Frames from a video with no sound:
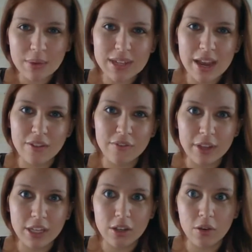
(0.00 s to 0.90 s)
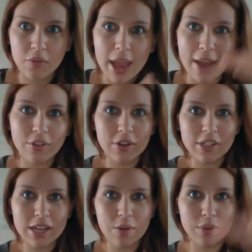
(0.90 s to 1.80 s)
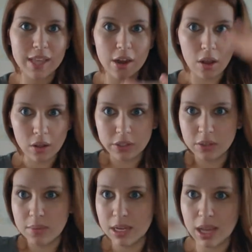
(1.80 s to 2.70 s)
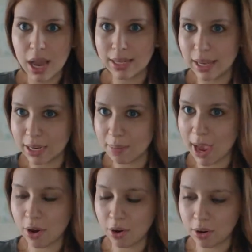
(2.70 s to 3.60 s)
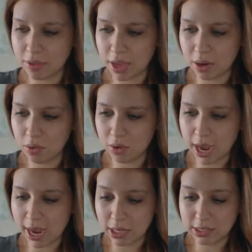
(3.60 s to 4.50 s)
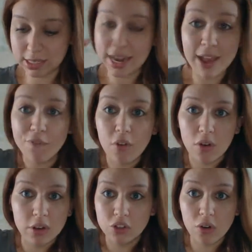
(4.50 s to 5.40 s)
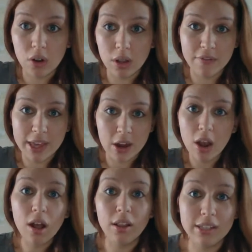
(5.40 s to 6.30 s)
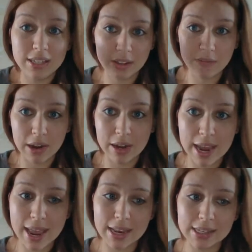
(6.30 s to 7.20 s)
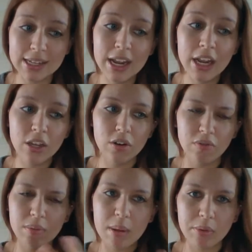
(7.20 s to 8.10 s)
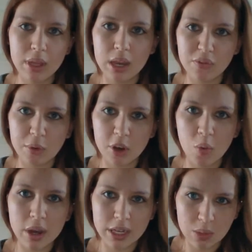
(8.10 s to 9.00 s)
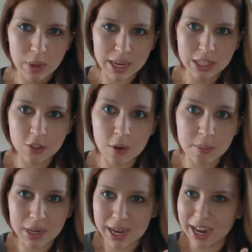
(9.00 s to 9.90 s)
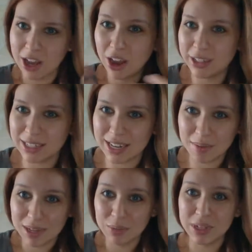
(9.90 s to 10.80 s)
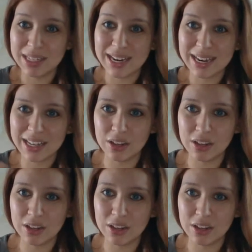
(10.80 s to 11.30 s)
that was kind of like, the Avatar state was that ultimate godlike power that Aang didn't have full control of at all until the very end. Remember the end of Book One, he went into it, but it kind of haunted him. He wasn't,